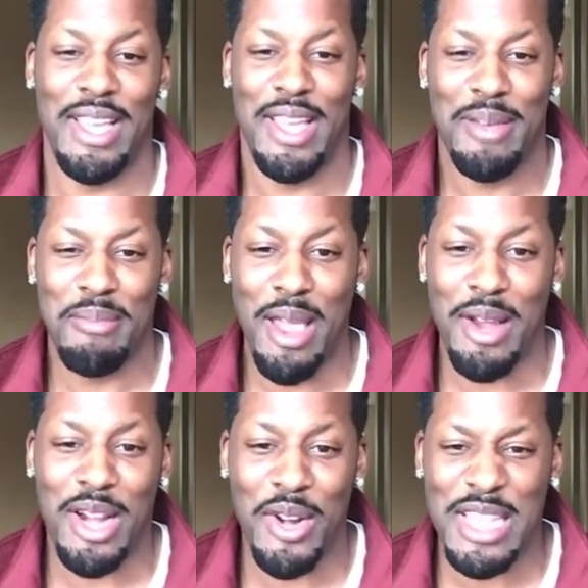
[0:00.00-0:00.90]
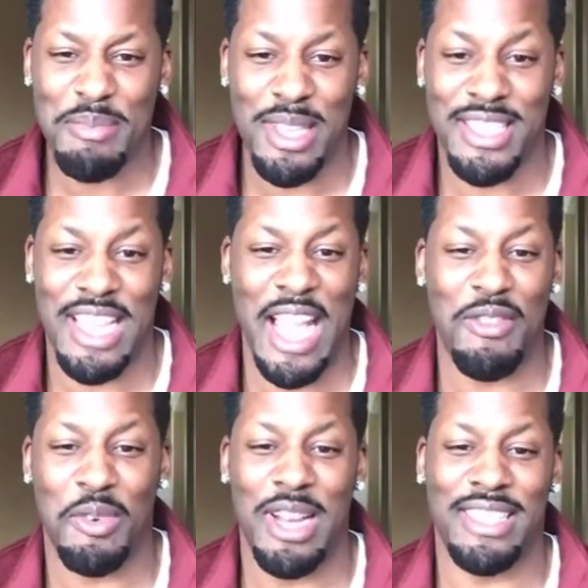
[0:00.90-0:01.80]
Merry Christmas to
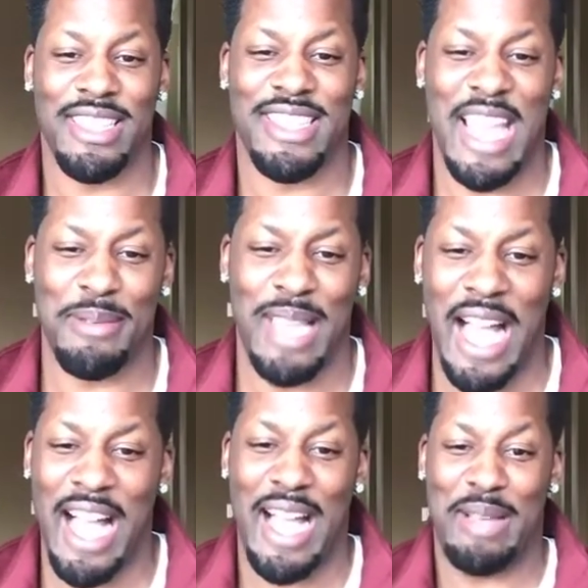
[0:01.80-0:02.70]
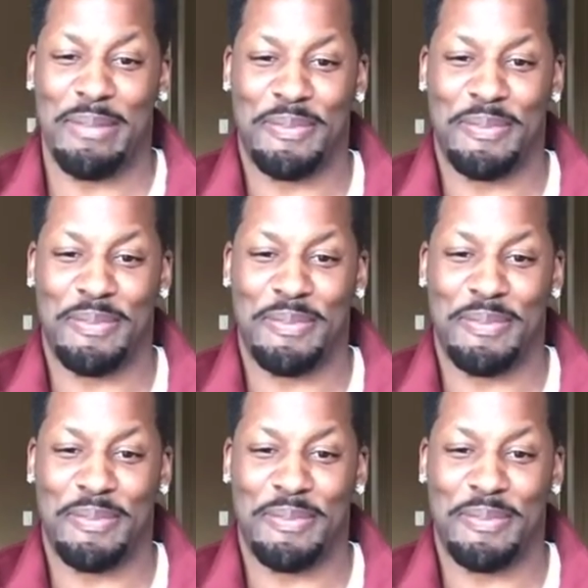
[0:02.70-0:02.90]
everyone at the same time.